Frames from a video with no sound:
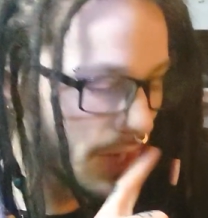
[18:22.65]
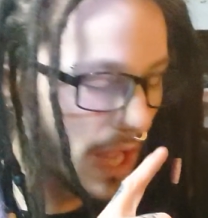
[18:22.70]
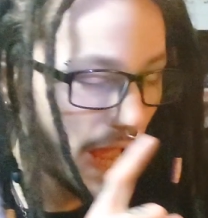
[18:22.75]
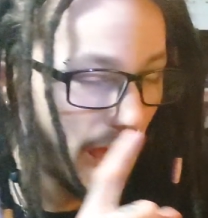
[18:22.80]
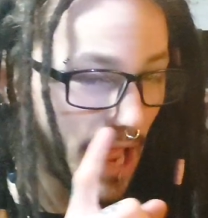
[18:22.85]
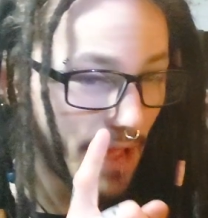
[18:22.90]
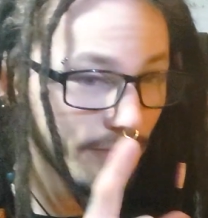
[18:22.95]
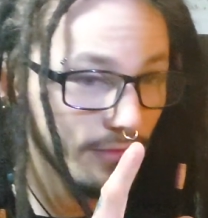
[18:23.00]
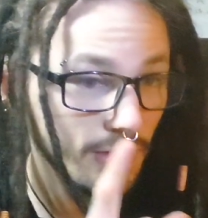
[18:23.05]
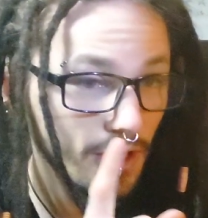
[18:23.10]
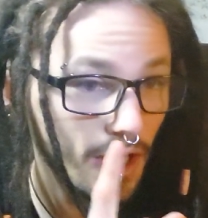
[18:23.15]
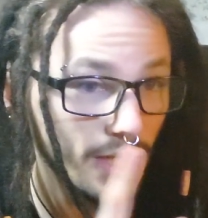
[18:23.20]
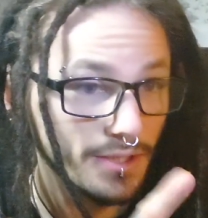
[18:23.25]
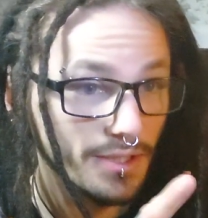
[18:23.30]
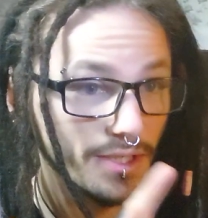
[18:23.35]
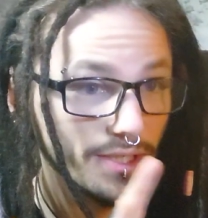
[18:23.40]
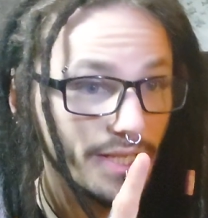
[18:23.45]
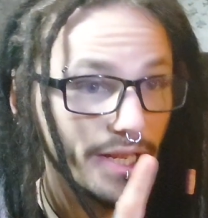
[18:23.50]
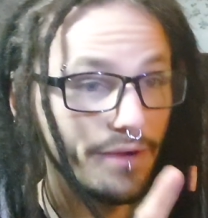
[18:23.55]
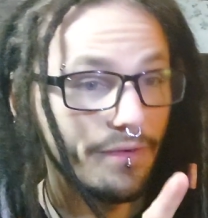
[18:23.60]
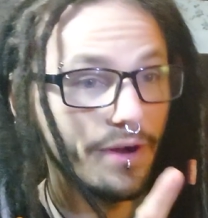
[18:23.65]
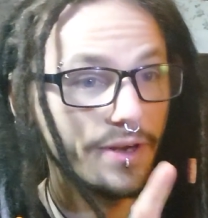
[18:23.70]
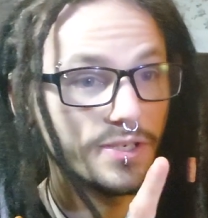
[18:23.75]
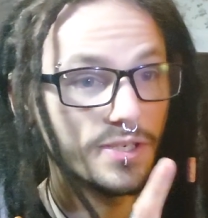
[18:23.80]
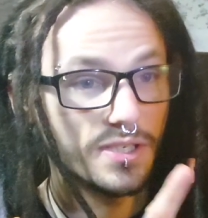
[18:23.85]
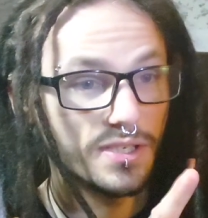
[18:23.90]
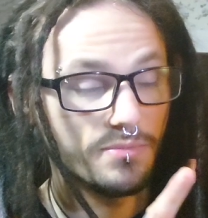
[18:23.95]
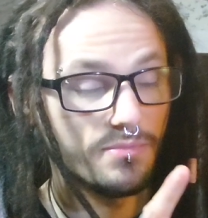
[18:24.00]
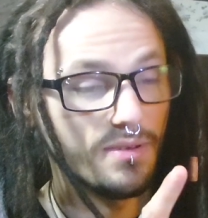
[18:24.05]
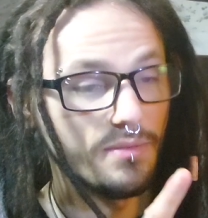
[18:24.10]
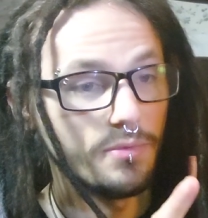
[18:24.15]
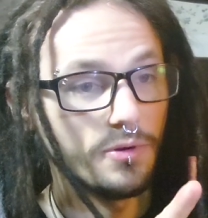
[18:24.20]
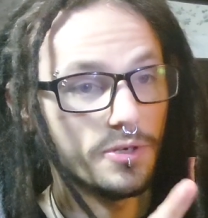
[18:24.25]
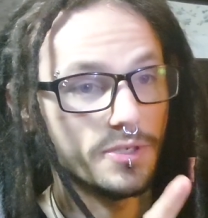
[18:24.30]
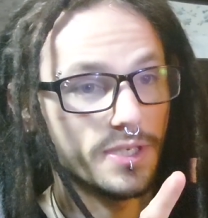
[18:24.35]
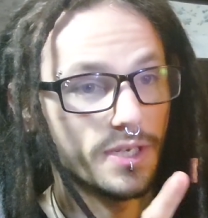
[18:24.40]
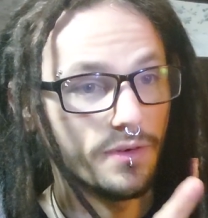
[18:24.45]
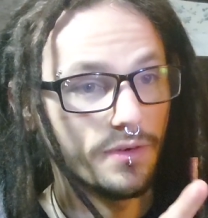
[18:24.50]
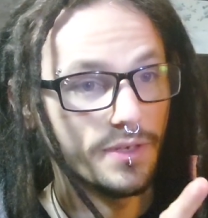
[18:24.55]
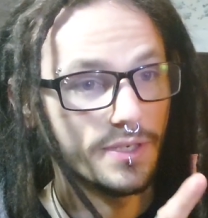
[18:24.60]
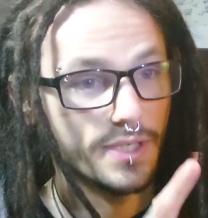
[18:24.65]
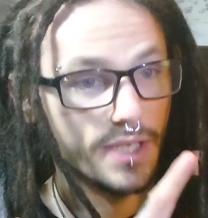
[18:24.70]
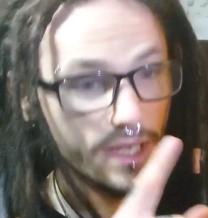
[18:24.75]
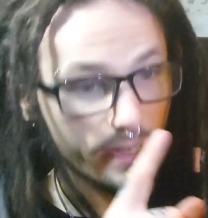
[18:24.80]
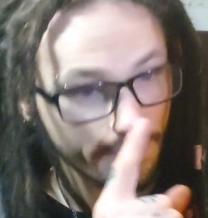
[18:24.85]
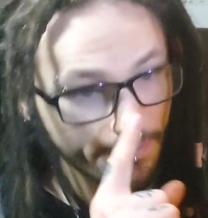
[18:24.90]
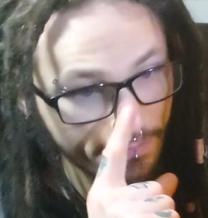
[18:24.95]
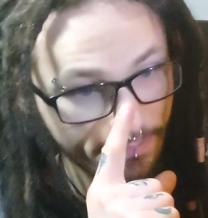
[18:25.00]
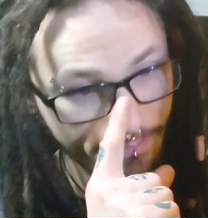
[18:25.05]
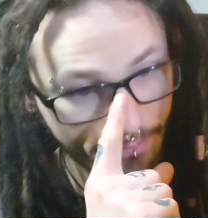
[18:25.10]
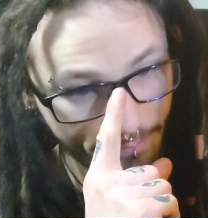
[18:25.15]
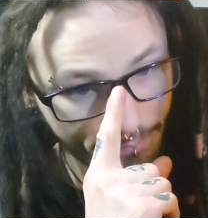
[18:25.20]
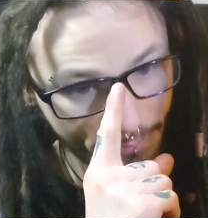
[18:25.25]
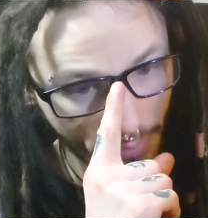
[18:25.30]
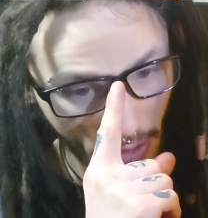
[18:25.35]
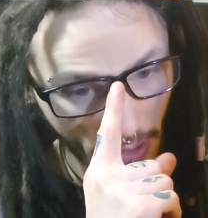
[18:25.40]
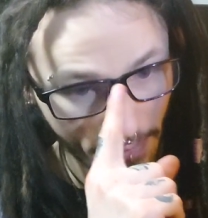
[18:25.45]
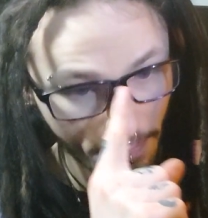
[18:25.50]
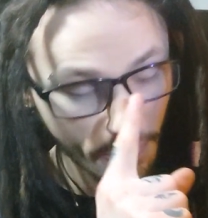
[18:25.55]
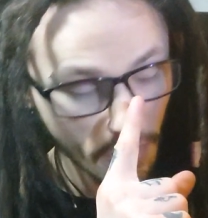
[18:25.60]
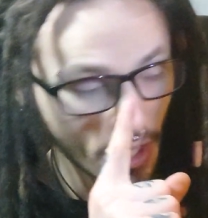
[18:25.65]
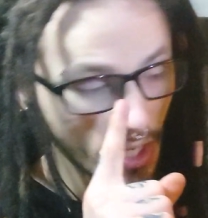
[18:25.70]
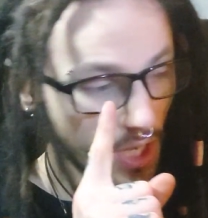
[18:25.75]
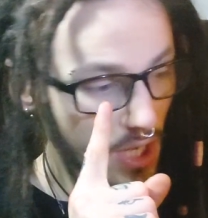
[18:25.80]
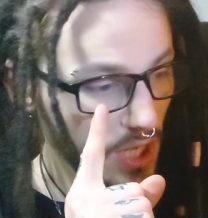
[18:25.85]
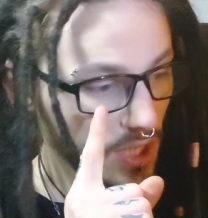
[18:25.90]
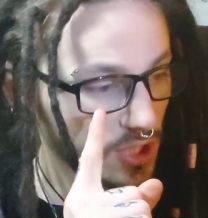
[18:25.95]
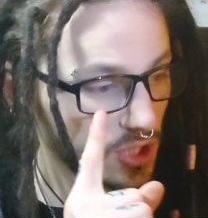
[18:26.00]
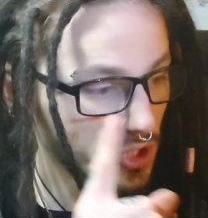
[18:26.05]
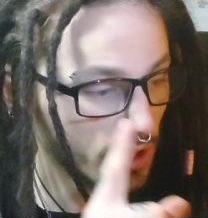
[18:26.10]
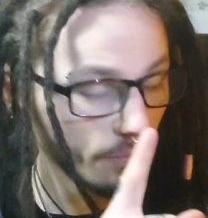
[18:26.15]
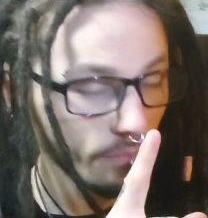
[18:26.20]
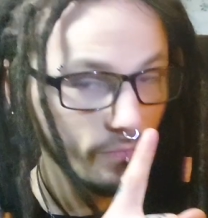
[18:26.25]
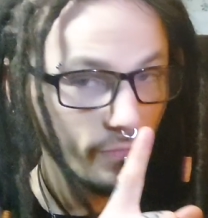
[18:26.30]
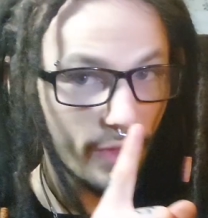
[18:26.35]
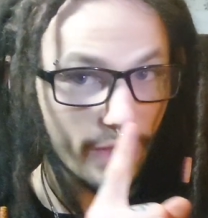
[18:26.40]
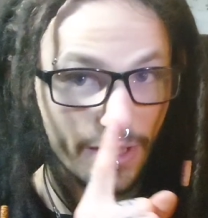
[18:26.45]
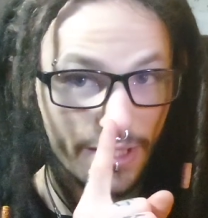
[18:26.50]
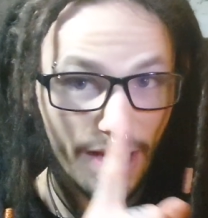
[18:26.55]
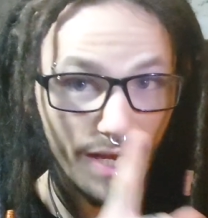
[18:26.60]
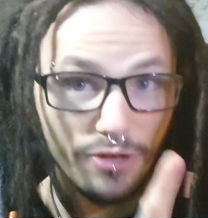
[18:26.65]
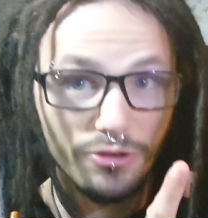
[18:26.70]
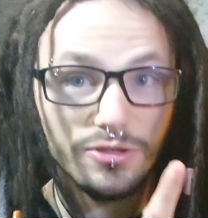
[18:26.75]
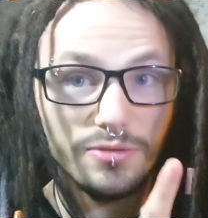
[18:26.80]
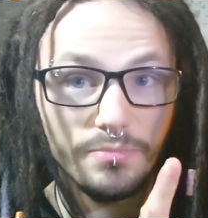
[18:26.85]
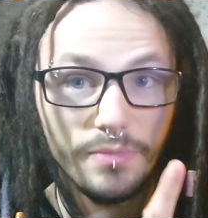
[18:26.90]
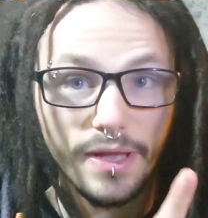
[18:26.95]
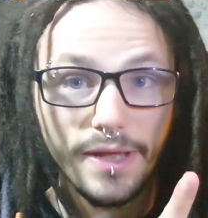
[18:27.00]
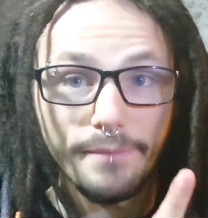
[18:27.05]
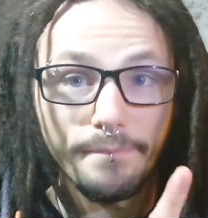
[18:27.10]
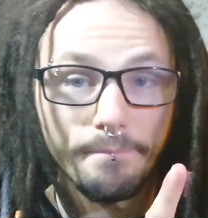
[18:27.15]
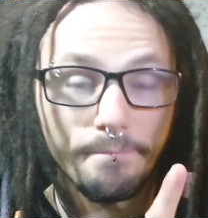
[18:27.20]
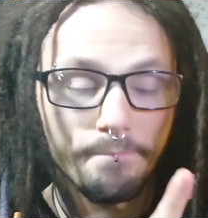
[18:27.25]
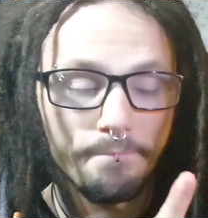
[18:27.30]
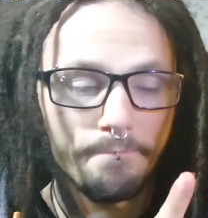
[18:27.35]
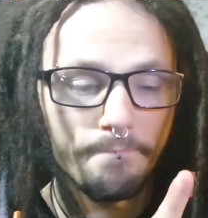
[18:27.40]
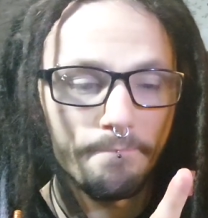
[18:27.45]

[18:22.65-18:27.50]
I haven't gone to T Rexes in my book series yet, but something tells me